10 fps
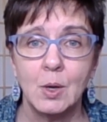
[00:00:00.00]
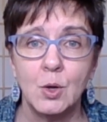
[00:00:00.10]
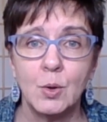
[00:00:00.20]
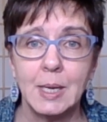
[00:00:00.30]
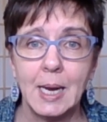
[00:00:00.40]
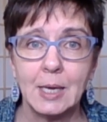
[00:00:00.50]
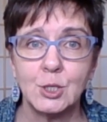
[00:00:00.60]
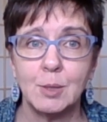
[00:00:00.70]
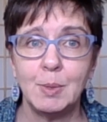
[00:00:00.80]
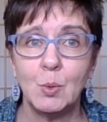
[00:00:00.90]
who can
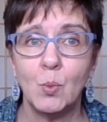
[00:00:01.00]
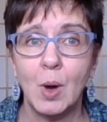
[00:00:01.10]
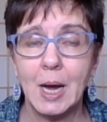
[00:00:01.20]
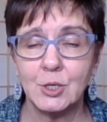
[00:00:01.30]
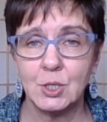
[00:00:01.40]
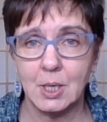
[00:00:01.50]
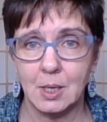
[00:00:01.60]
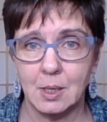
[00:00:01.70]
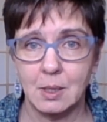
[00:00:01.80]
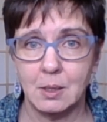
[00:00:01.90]
actually be
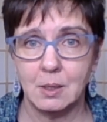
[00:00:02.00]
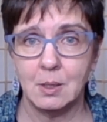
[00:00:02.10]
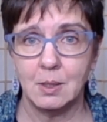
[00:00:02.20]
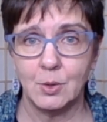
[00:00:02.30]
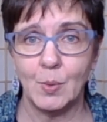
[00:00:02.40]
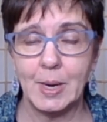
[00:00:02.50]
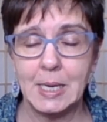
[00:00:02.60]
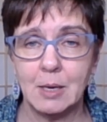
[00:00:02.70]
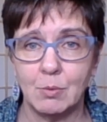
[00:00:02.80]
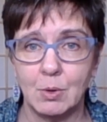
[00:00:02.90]
watching the
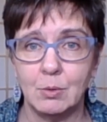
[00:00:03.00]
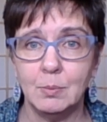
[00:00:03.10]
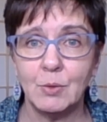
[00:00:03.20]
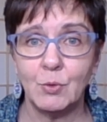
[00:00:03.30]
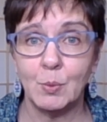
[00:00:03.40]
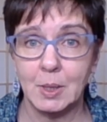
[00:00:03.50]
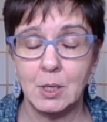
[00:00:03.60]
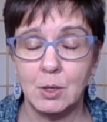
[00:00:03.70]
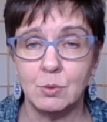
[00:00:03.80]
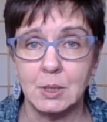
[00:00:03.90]
waiting room if you want to
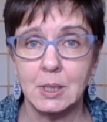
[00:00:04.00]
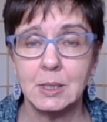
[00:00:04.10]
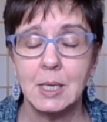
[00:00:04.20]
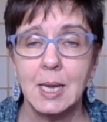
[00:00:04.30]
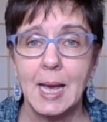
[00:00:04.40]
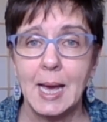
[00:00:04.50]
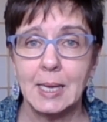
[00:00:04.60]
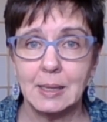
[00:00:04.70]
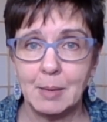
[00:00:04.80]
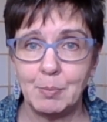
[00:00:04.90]
use it
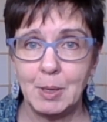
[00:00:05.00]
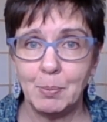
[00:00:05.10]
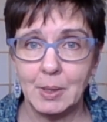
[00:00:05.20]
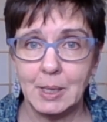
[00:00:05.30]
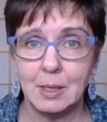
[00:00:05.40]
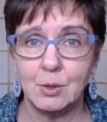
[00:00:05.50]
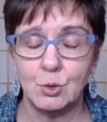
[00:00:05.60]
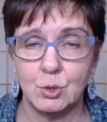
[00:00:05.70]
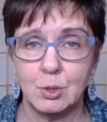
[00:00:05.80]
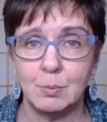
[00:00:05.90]
and let people in who
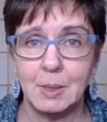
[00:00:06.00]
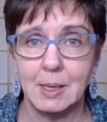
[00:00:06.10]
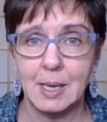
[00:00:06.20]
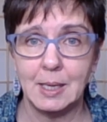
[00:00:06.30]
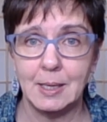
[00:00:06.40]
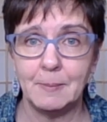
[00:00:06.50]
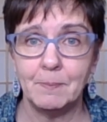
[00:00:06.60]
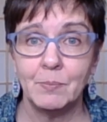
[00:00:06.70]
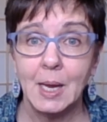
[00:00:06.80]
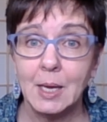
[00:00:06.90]
should be let in,
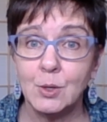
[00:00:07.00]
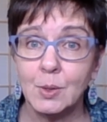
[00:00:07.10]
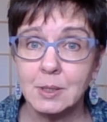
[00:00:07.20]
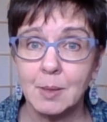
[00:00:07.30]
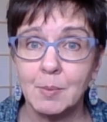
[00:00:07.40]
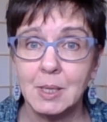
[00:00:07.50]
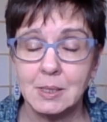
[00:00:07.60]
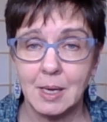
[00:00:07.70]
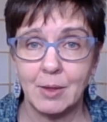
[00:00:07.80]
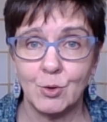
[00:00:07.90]
and doing some of
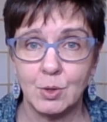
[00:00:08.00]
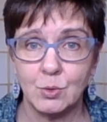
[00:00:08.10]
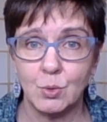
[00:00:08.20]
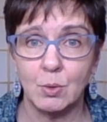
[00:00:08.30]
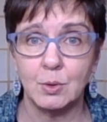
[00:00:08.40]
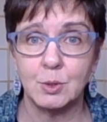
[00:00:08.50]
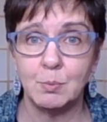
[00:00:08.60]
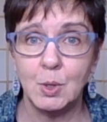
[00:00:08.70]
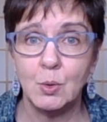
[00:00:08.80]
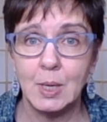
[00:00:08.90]
these other controls,
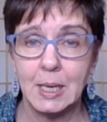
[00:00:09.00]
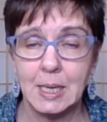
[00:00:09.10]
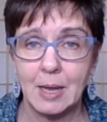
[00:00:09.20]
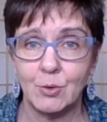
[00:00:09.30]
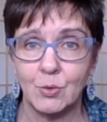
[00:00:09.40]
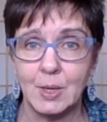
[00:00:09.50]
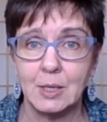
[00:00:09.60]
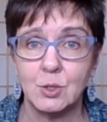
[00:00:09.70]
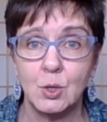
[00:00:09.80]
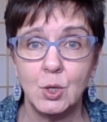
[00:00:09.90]
muting and other
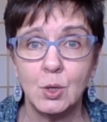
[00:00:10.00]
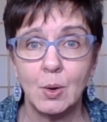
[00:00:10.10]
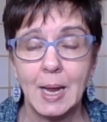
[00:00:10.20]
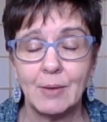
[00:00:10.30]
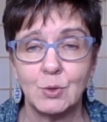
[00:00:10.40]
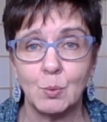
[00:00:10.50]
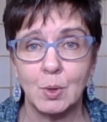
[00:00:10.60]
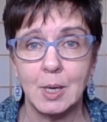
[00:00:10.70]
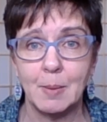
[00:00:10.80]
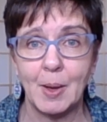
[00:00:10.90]
things, so you don't have to
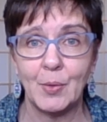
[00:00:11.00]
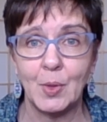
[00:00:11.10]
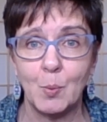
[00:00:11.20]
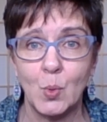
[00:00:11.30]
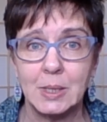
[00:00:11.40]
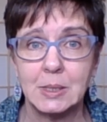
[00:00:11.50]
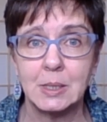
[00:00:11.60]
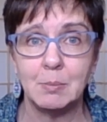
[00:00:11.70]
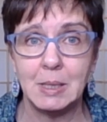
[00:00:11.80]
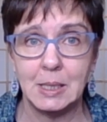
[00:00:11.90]
worry about them once
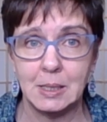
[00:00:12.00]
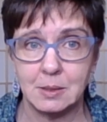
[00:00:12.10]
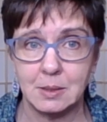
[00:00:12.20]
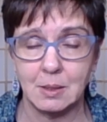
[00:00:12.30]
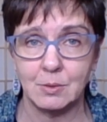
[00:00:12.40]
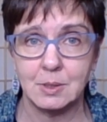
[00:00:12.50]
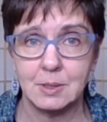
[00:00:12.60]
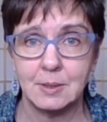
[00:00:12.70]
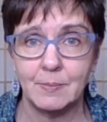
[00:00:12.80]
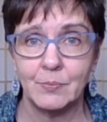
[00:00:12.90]
the meeting starts.